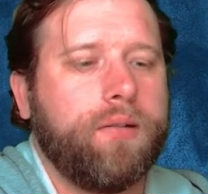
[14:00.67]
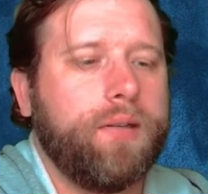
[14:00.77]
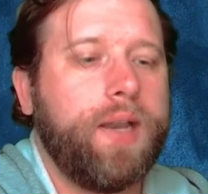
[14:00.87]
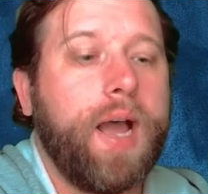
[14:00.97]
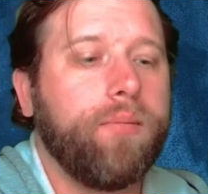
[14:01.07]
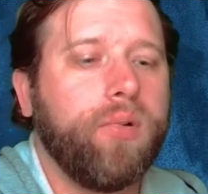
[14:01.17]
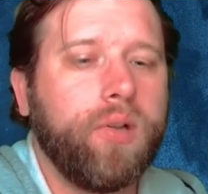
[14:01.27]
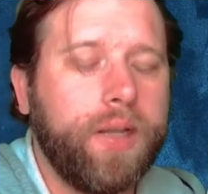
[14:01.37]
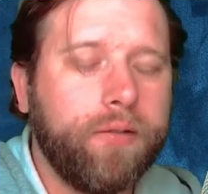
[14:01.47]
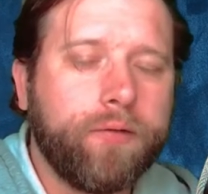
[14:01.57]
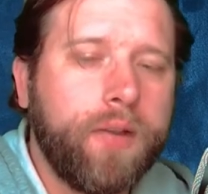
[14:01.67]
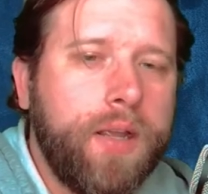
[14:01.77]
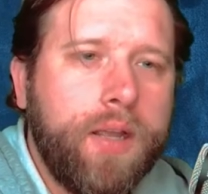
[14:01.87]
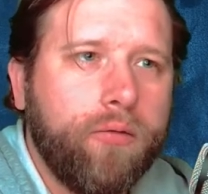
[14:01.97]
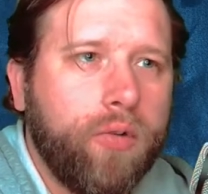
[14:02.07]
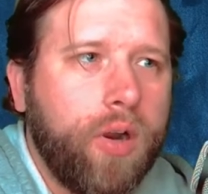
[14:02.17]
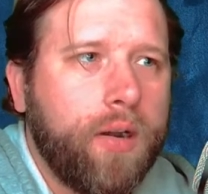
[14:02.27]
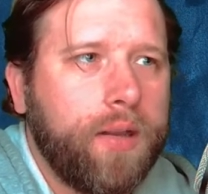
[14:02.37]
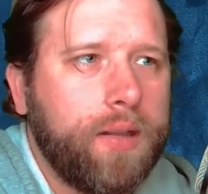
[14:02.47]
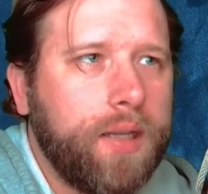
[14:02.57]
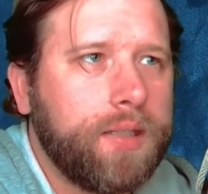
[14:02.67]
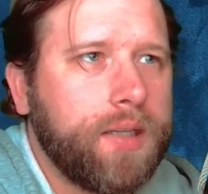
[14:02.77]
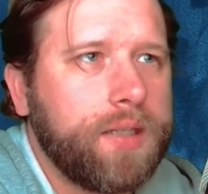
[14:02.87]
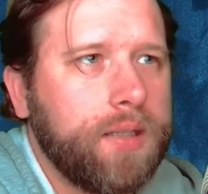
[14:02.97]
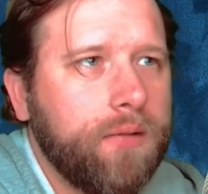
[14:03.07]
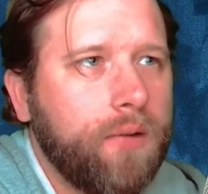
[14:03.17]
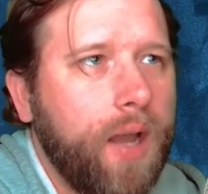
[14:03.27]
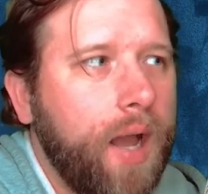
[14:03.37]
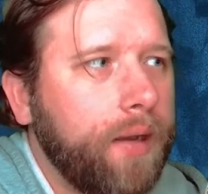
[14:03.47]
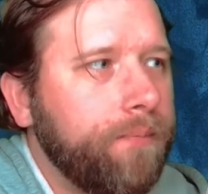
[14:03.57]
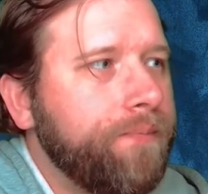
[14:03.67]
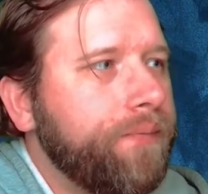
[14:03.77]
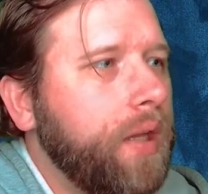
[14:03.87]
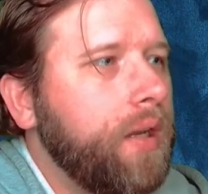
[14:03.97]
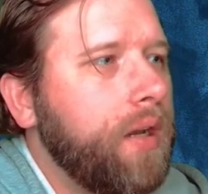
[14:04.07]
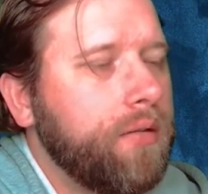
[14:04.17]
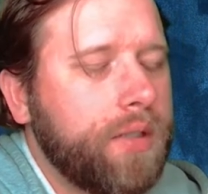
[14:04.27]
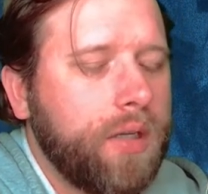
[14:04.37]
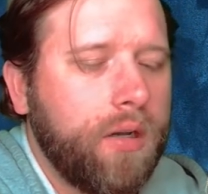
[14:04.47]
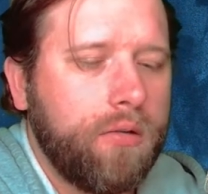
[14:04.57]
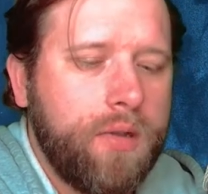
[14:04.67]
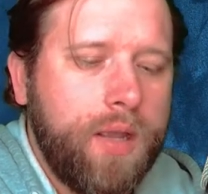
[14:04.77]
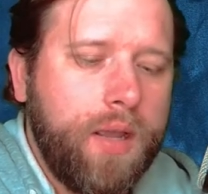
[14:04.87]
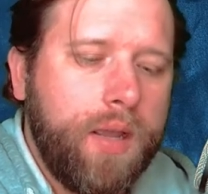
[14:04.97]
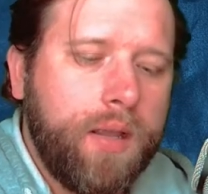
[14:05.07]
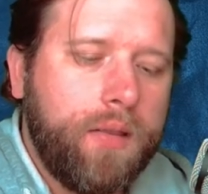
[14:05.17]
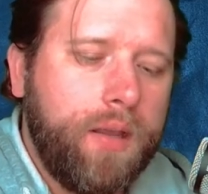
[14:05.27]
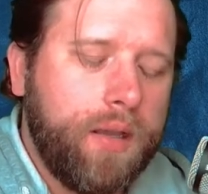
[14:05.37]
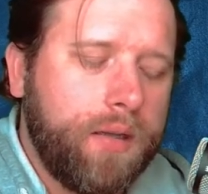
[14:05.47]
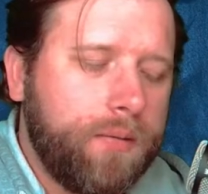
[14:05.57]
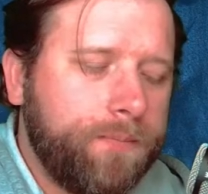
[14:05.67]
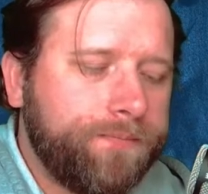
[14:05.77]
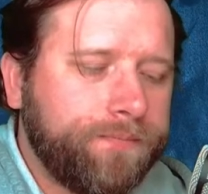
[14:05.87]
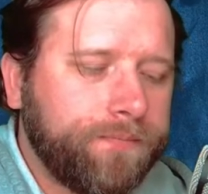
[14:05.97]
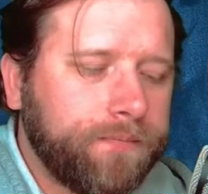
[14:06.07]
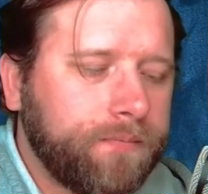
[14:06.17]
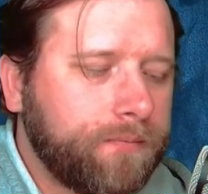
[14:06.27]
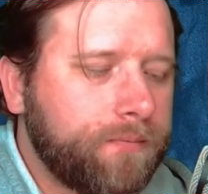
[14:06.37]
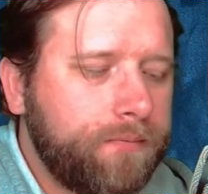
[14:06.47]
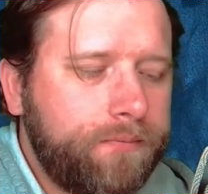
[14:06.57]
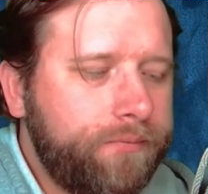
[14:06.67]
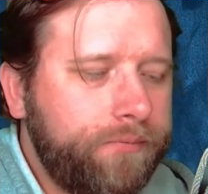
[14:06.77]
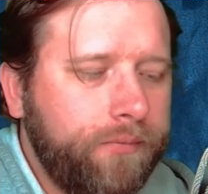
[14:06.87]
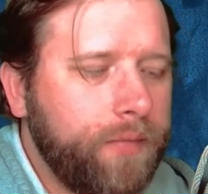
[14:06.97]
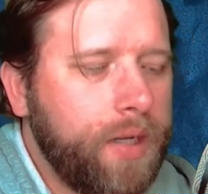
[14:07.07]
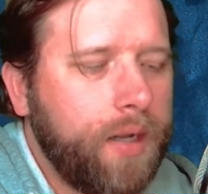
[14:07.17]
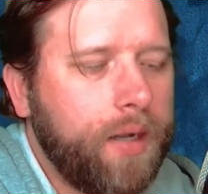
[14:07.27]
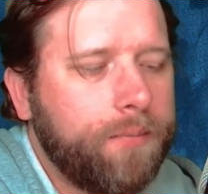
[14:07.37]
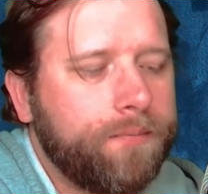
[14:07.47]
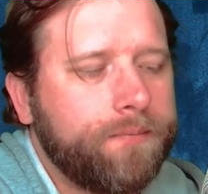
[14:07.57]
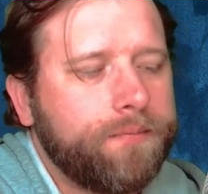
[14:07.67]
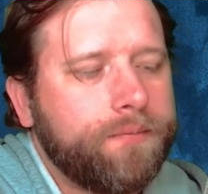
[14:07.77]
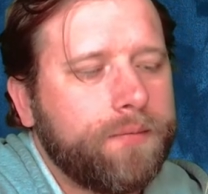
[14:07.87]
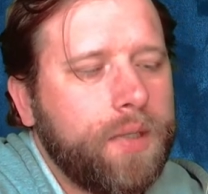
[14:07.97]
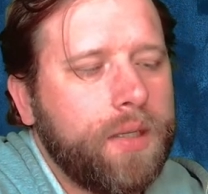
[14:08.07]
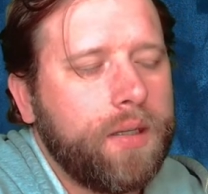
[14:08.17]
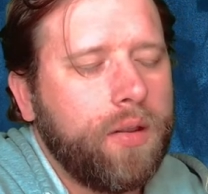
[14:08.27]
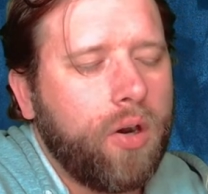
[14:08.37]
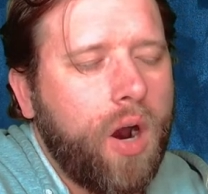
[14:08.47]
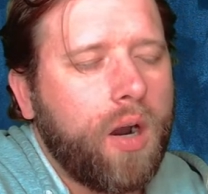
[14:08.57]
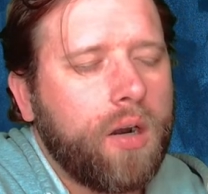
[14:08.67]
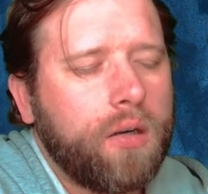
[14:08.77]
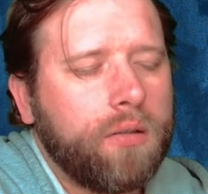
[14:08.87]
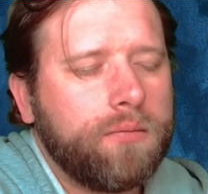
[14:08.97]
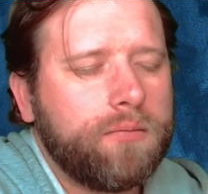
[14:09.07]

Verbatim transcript: a non belief regarding the existence of God. You know, so the um, um there are